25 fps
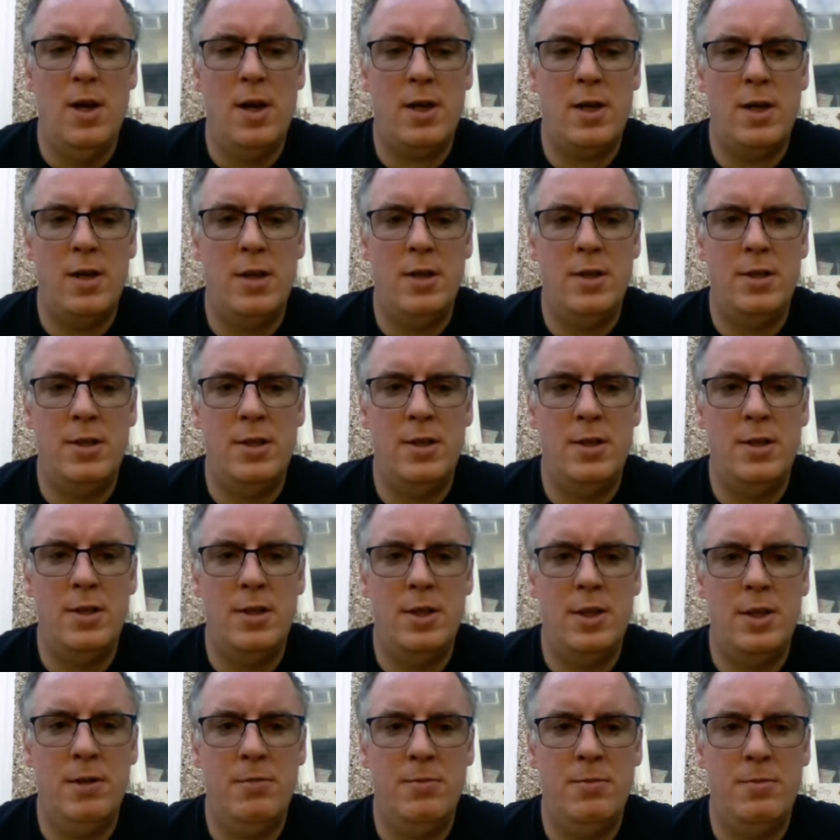Hi guys, it's
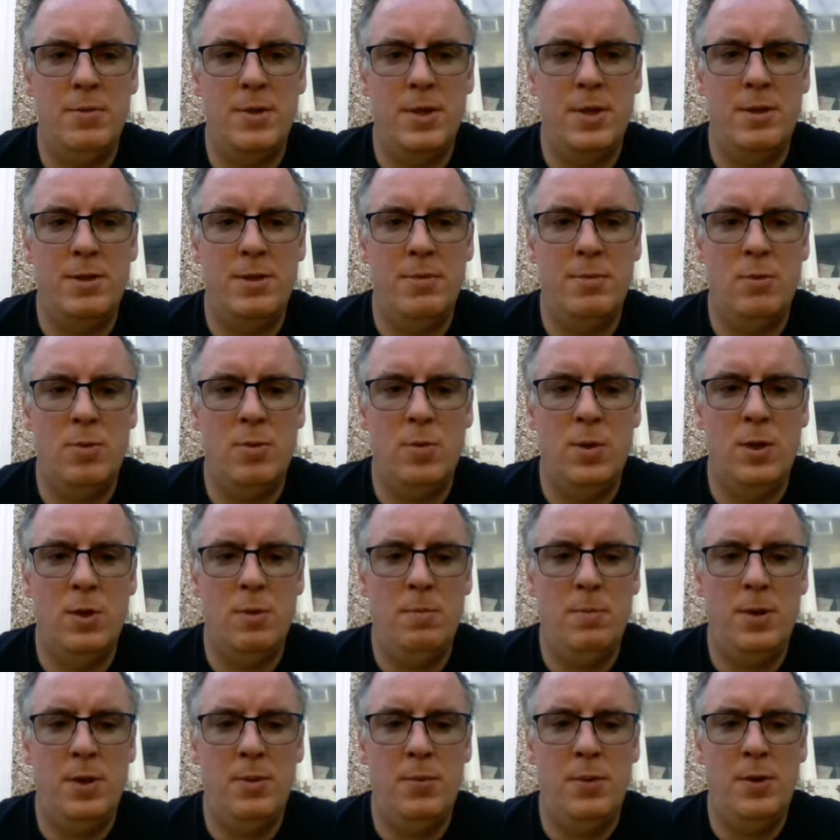Steve from Steve's Small
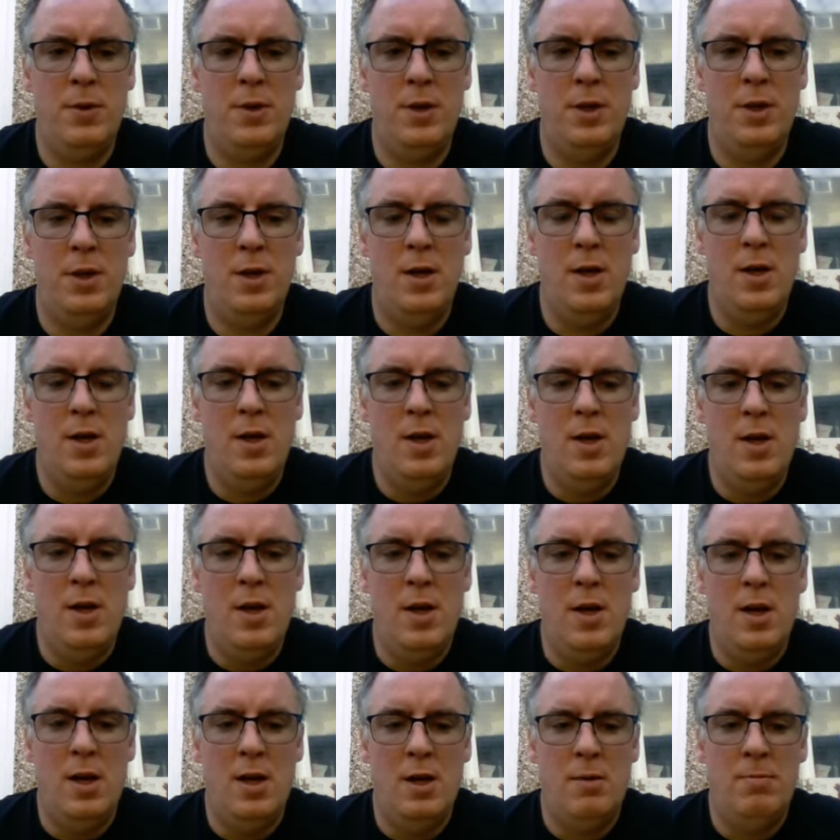World back with you.
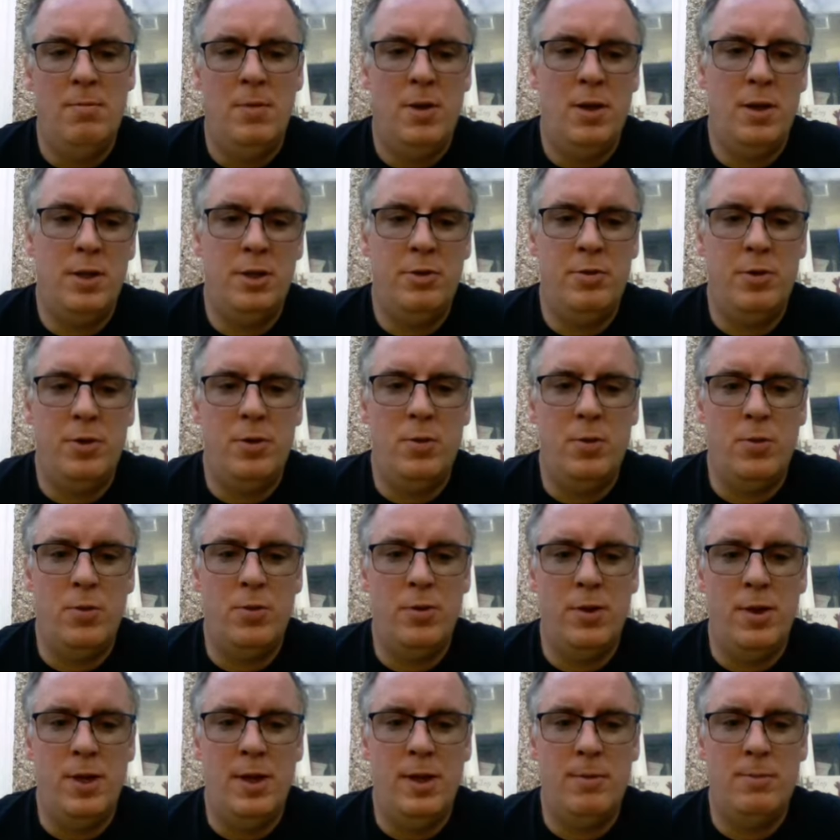Actually
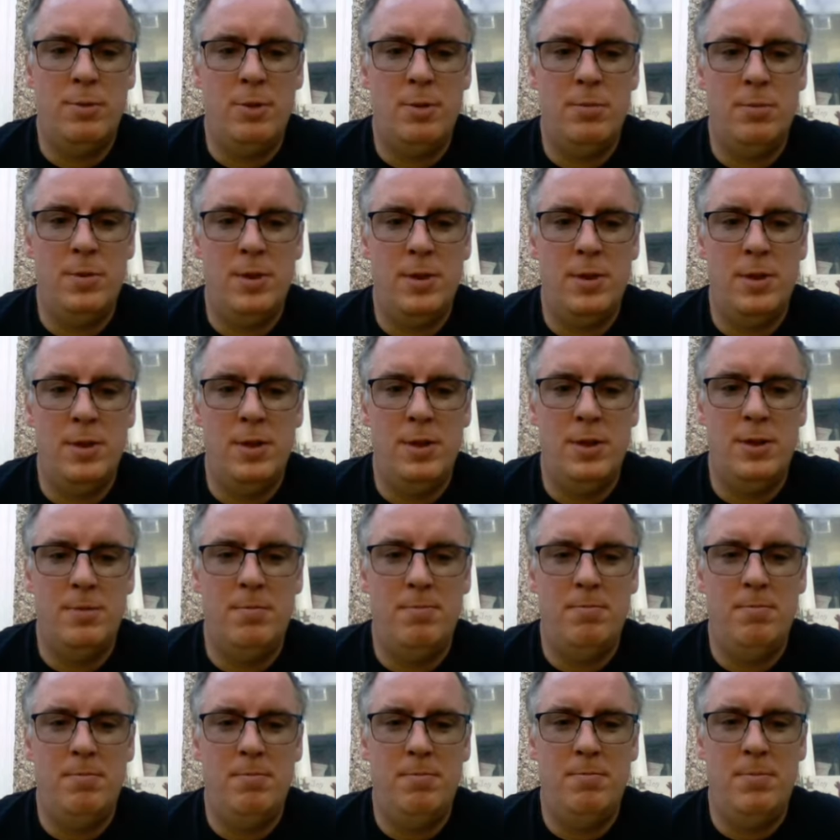recording the laptop today,
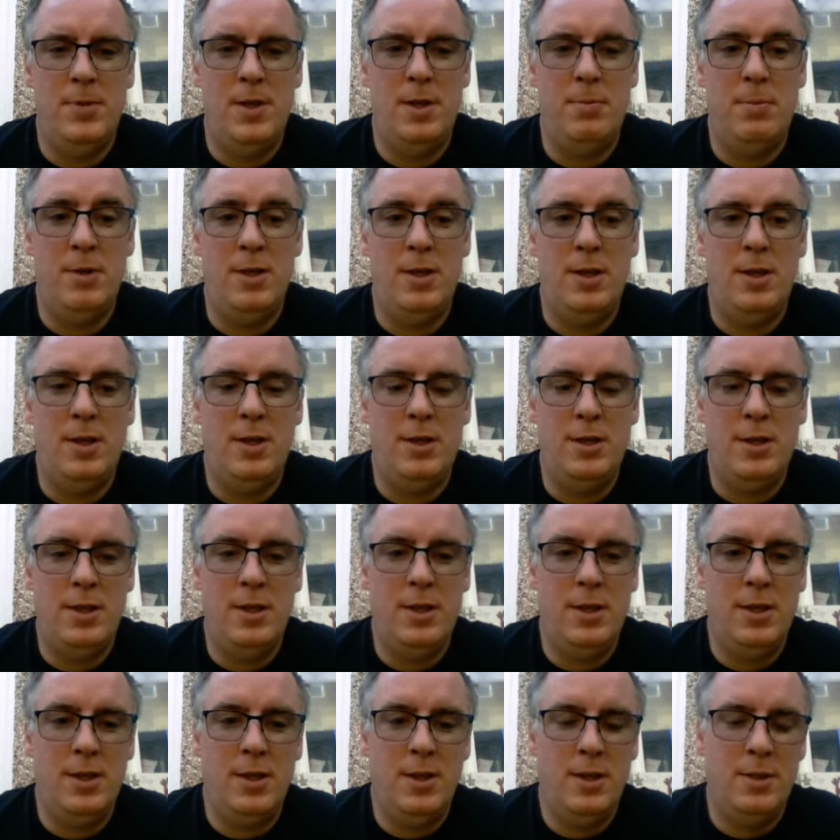just being a bit
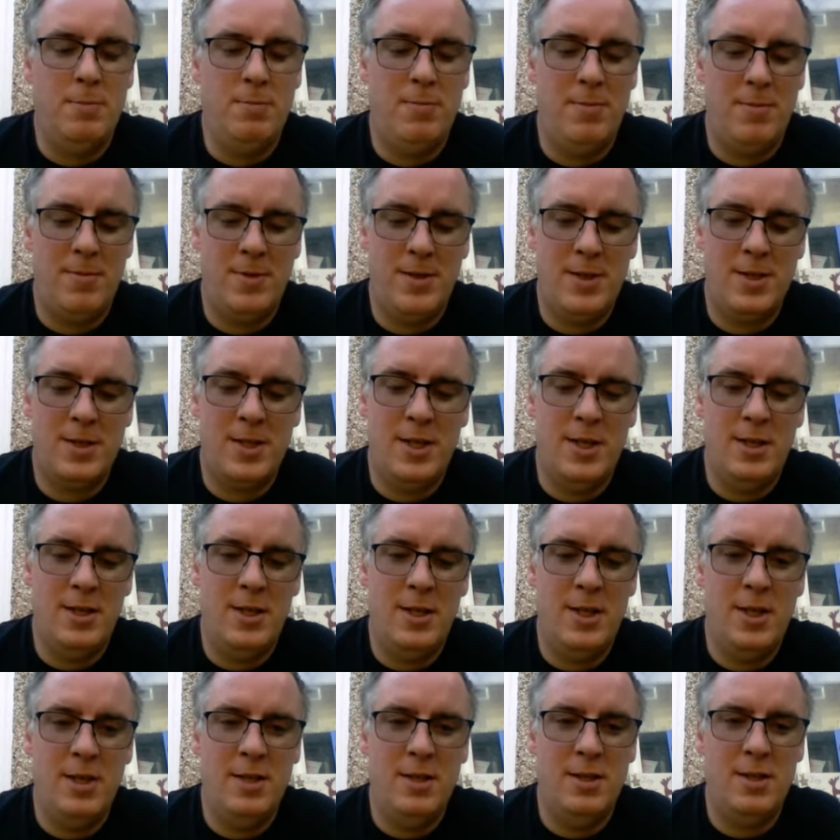lazy. It's just
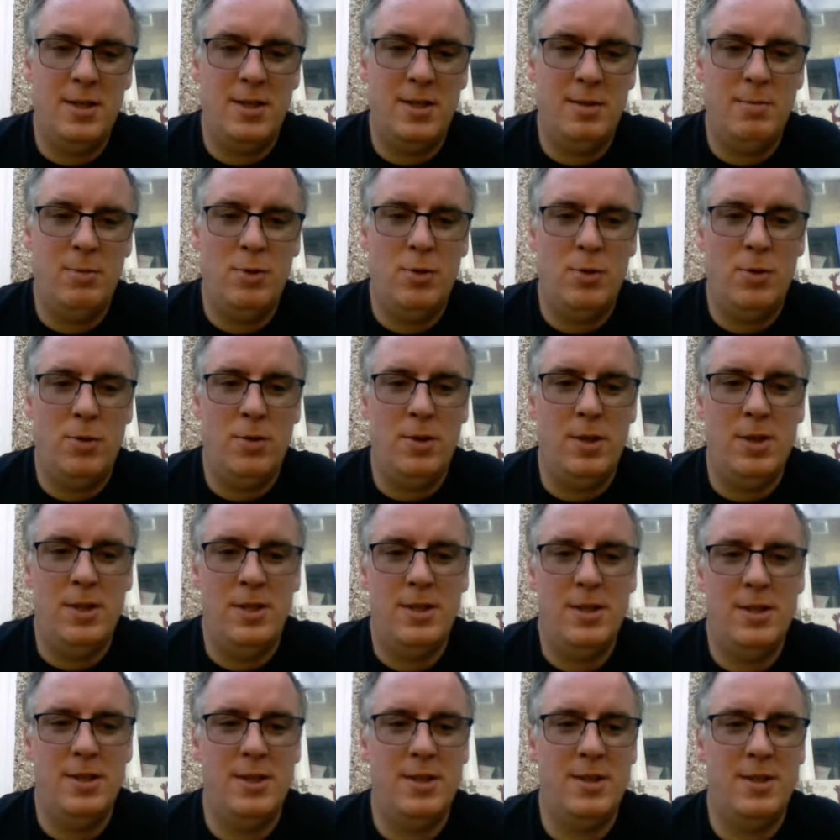getting to the end of the summer
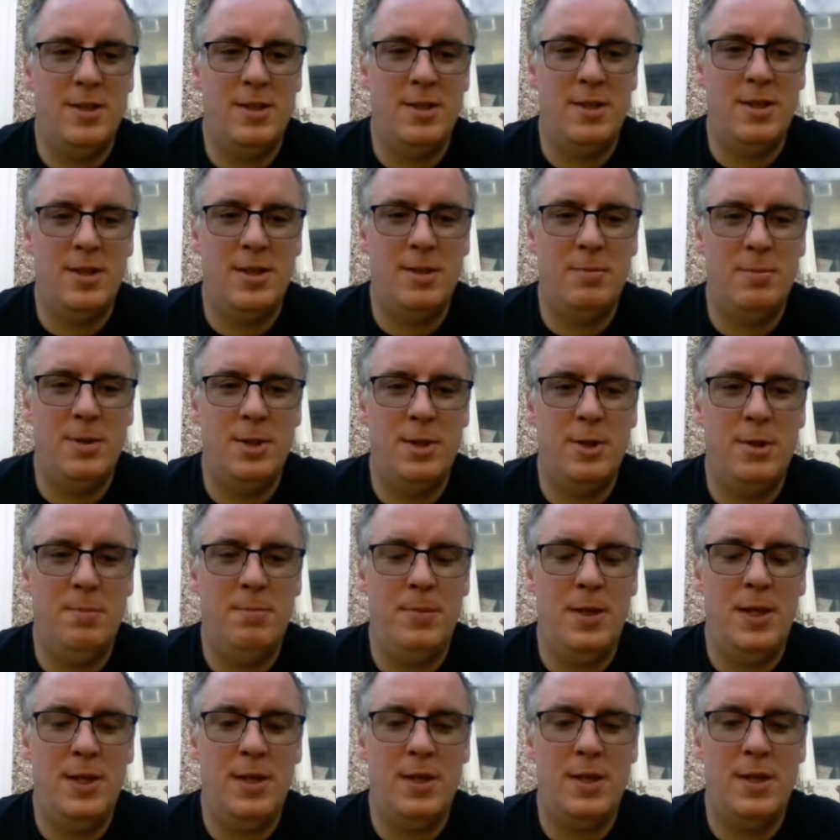holidays, so starting to get some
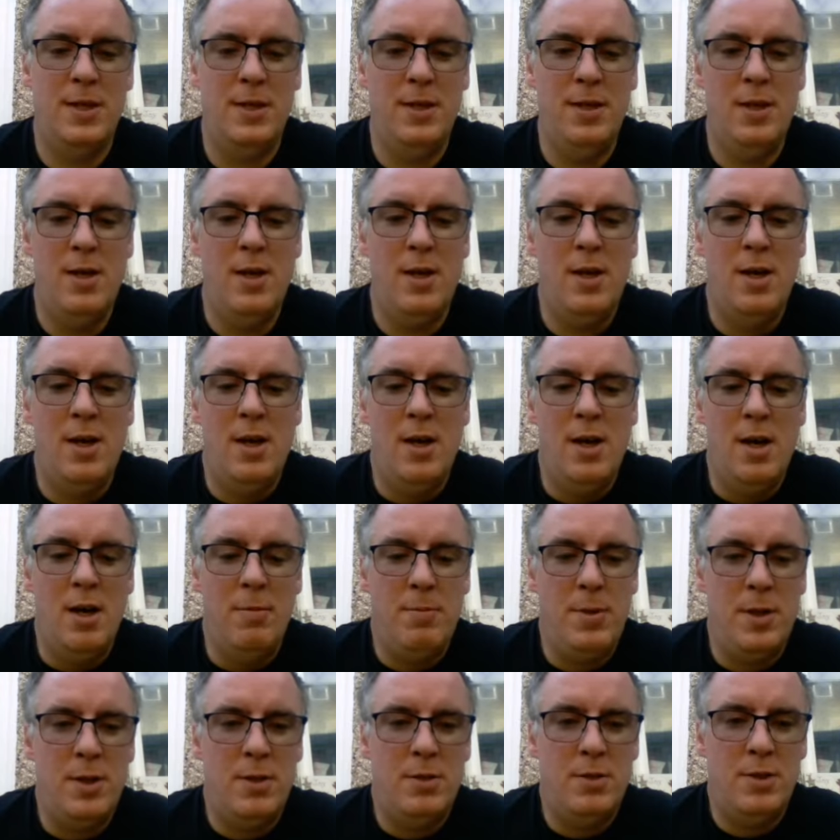time back.
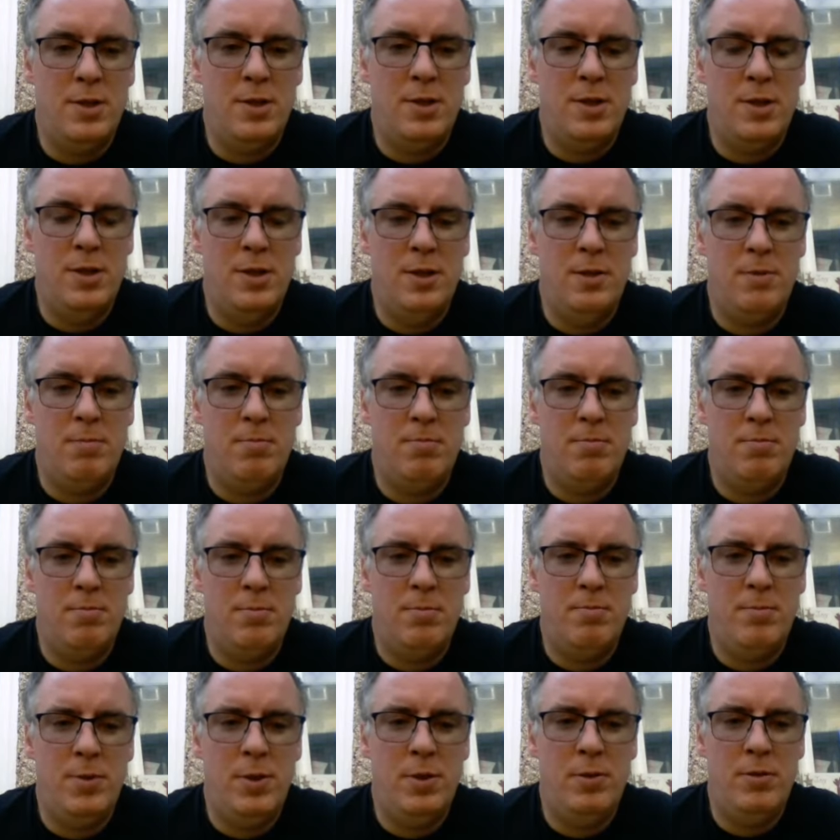I've been asked to
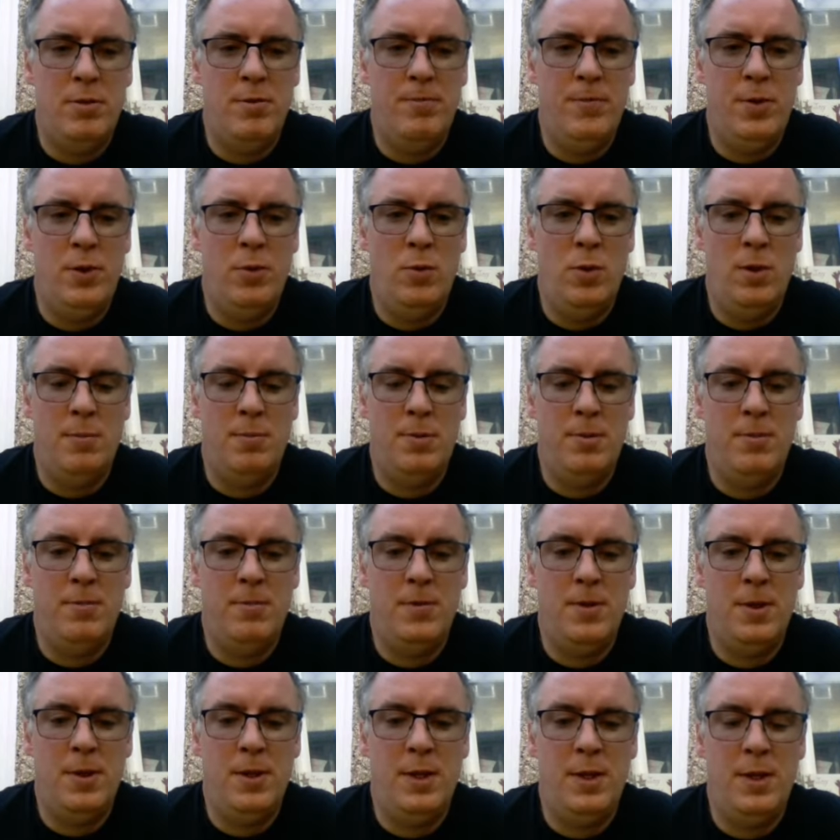put a review up
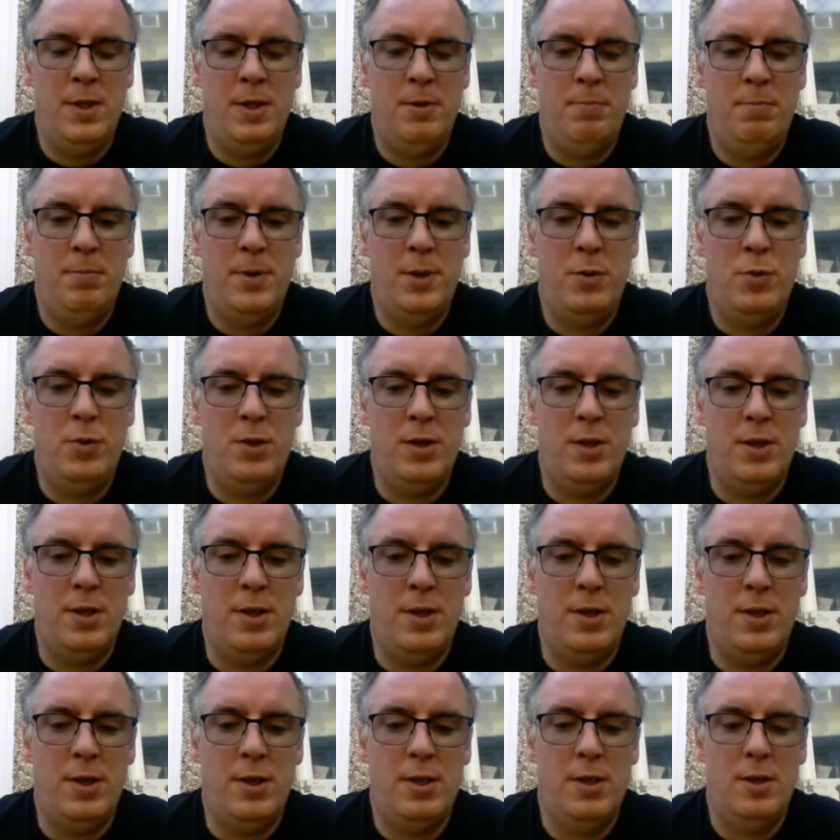of the build
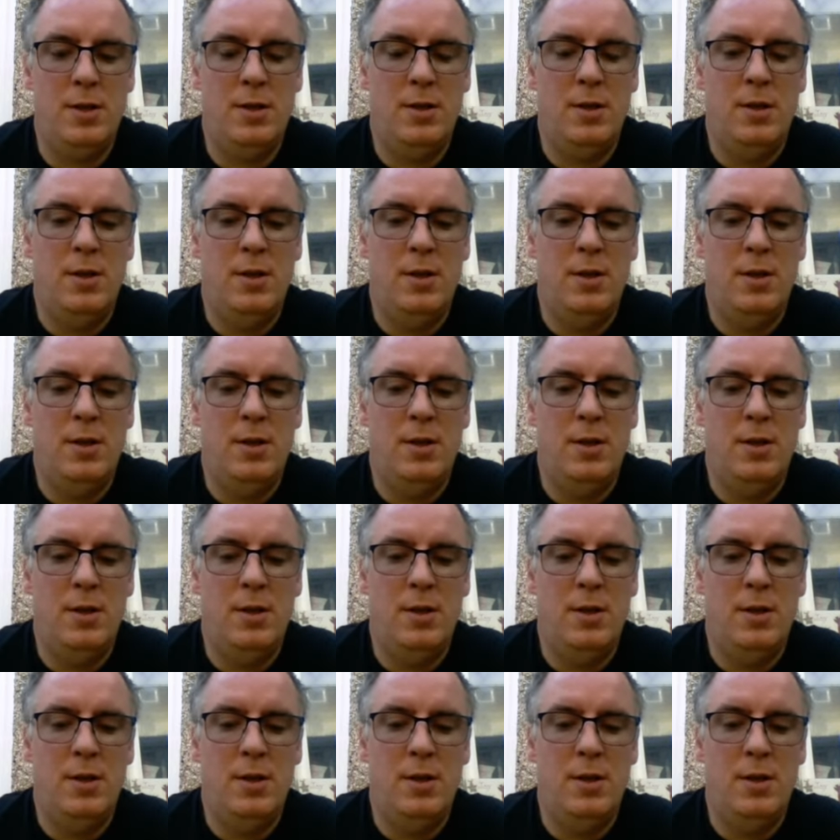I did